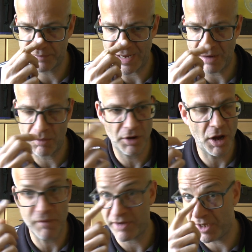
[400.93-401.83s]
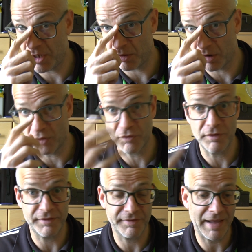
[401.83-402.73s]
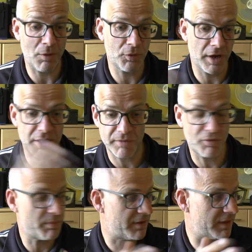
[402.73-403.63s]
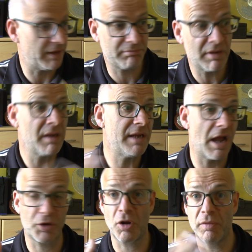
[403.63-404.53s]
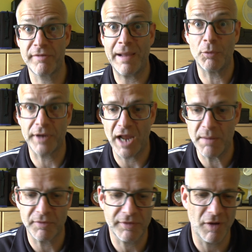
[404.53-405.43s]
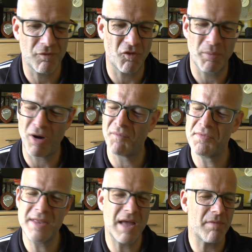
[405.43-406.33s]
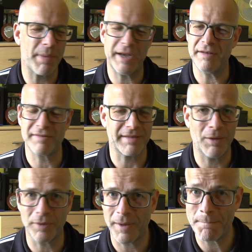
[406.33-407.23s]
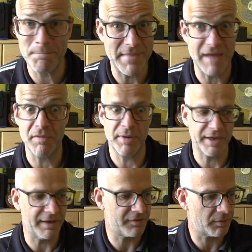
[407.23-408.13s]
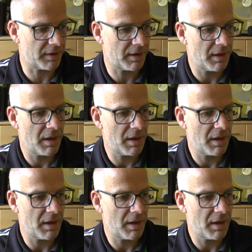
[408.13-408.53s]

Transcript: Now, I know if any of you guys are into Zelda, you probably think, yeah, I've got the Zelda game and so forth, but I've never been into Zelda, never been into it,